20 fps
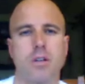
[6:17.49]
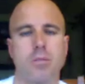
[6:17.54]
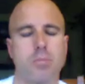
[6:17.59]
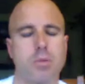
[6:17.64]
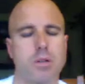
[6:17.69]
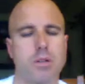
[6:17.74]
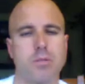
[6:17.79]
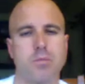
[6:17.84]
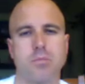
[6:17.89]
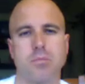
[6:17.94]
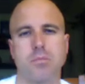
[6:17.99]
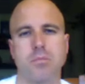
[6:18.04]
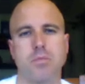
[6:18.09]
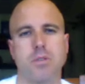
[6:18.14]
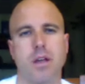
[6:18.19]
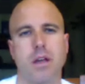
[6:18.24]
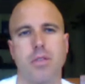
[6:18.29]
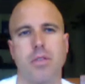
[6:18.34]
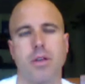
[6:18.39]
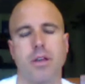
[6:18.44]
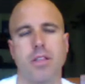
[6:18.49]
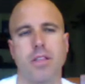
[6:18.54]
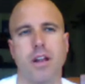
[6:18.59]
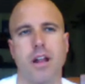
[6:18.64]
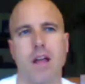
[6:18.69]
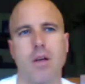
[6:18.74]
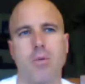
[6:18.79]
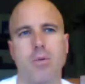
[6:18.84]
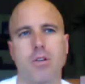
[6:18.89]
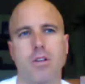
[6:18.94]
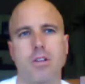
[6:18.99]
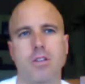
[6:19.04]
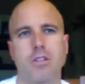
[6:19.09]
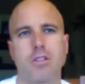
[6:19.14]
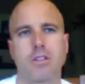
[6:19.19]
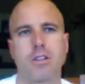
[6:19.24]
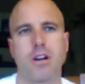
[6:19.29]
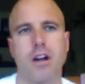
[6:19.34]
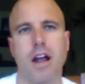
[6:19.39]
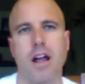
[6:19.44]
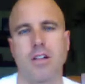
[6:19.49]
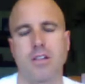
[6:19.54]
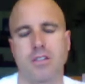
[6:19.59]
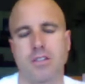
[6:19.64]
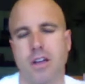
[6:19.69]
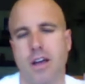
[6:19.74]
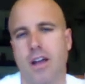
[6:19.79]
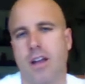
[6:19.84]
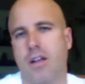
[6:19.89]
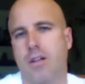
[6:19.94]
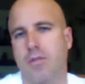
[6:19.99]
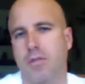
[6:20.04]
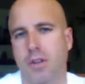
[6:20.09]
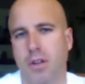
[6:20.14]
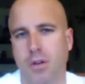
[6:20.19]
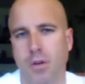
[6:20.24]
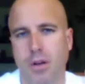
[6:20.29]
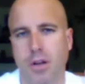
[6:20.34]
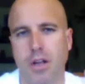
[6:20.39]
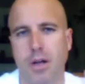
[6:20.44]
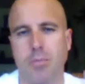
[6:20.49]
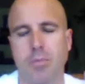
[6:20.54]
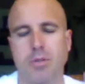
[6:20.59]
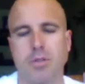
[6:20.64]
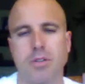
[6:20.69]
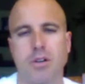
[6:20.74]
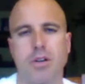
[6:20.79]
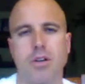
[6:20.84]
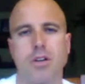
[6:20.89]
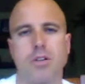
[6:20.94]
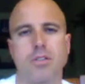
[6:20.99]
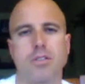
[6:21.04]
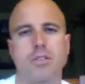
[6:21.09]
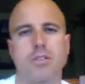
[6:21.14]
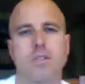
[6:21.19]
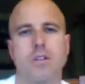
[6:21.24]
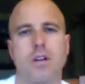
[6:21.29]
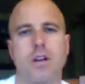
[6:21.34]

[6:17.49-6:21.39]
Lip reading: but nothing that I would consider outside of, a couple turns,